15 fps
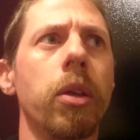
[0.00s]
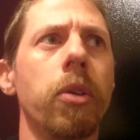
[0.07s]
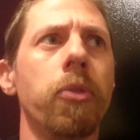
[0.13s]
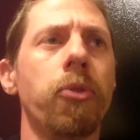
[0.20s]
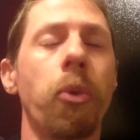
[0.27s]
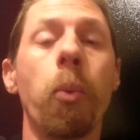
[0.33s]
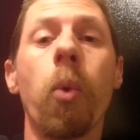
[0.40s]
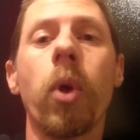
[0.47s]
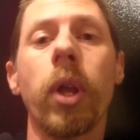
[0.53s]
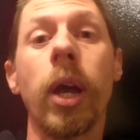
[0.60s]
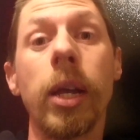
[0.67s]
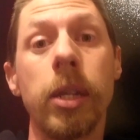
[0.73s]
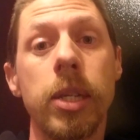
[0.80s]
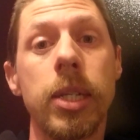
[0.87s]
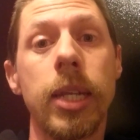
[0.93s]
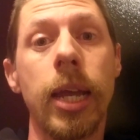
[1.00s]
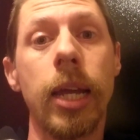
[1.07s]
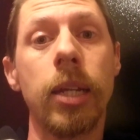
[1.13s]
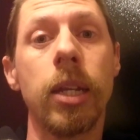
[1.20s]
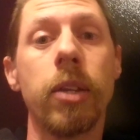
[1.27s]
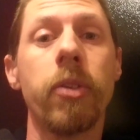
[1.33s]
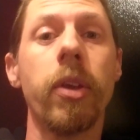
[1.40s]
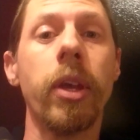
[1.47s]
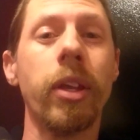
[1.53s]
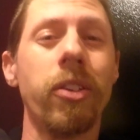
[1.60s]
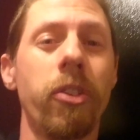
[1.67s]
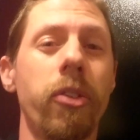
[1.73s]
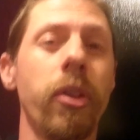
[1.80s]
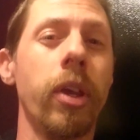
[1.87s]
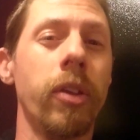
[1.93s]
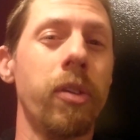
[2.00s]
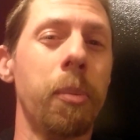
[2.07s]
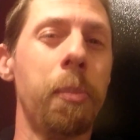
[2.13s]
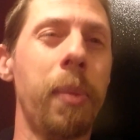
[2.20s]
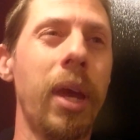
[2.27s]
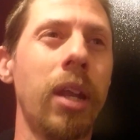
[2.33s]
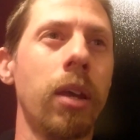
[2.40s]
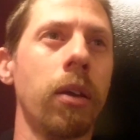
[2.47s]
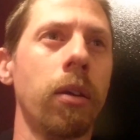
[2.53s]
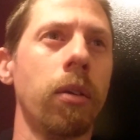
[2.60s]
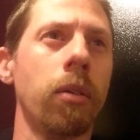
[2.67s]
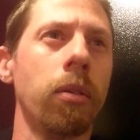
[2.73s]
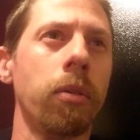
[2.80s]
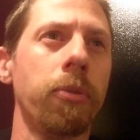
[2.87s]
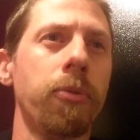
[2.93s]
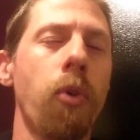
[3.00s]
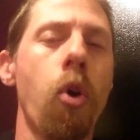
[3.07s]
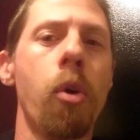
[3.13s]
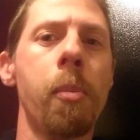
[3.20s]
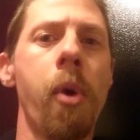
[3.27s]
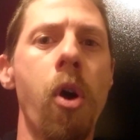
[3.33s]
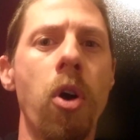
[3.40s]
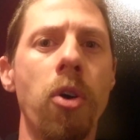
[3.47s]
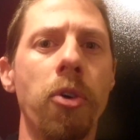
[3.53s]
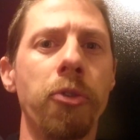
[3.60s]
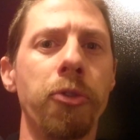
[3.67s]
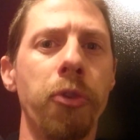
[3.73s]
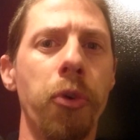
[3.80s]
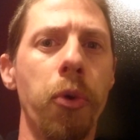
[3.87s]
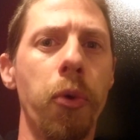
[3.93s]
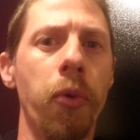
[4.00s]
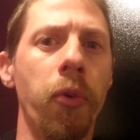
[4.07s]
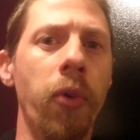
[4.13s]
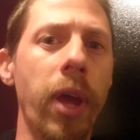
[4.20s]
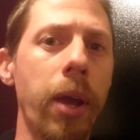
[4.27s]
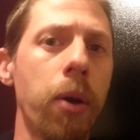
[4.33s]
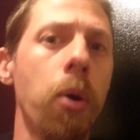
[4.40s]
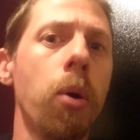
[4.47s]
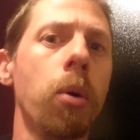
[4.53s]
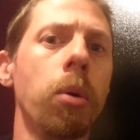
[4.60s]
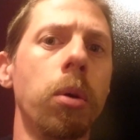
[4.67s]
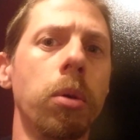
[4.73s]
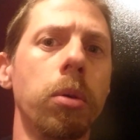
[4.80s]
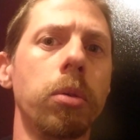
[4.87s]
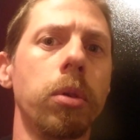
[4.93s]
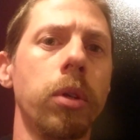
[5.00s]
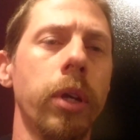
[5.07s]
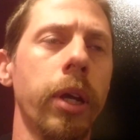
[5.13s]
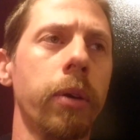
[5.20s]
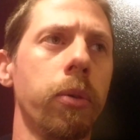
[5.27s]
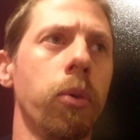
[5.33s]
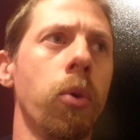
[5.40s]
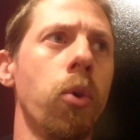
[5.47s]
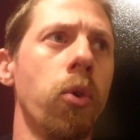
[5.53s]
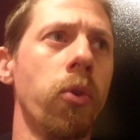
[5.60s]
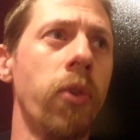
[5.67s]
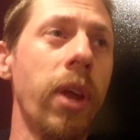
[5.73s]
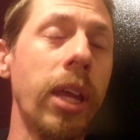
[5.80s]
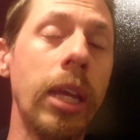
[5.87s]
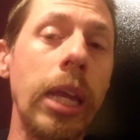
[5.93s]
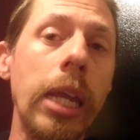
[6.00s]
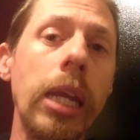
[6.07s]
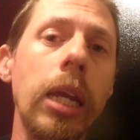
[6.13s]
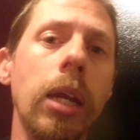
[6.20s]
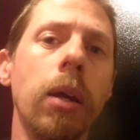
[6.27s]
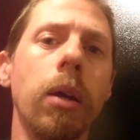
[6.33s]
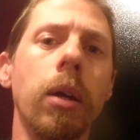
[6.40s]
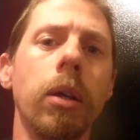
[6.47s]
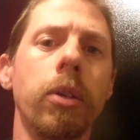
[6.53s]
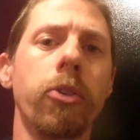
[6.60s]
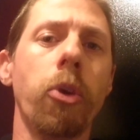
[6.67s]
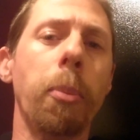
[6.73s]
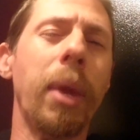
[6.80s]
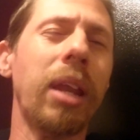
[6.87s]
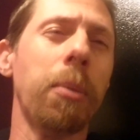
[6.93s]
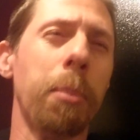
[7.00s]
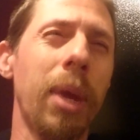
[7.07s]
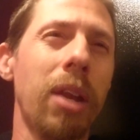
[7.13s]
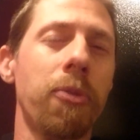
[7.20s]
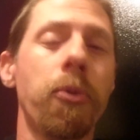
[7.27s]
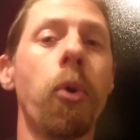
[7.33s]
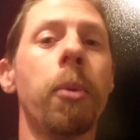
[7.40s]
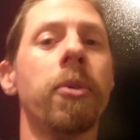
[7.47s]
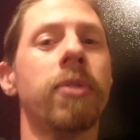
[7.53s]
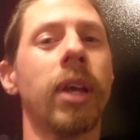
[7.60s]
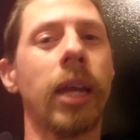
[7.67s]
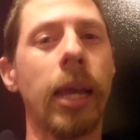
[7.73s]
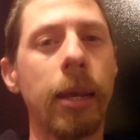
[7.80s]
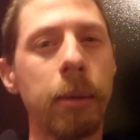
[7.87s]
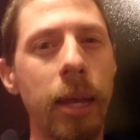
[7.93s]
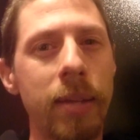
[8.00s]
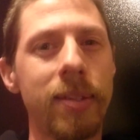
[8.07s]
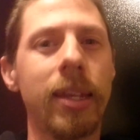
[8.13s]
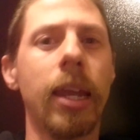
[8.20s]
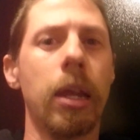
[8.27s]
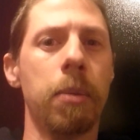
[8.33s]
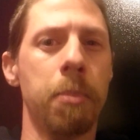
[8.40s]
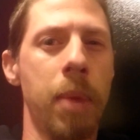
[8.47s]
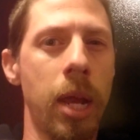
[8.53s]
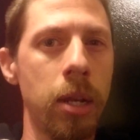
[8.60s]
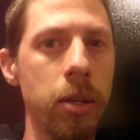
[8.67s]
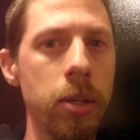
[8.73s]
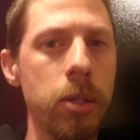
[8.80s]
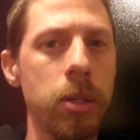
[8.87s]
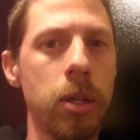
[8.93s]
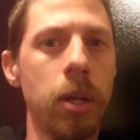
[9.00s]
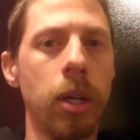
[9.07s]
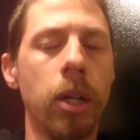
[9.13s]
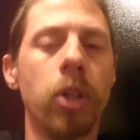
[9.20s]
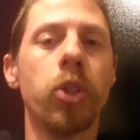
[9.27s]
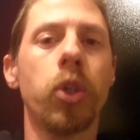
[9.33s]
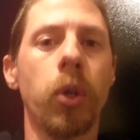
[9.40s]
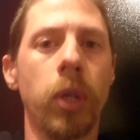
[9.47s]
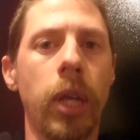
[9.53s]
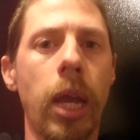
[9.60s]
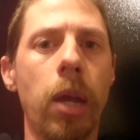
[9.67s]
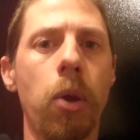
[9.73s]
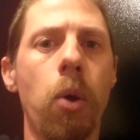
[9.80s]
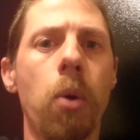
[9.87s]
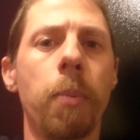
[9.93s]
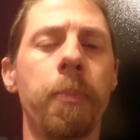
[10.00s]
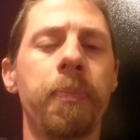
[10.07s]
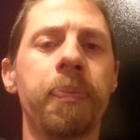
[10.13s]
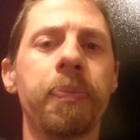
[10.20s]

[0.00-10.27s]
from what I understand, it's a better form of reho, or reigi. So better form of like etiquette and manners during keiko,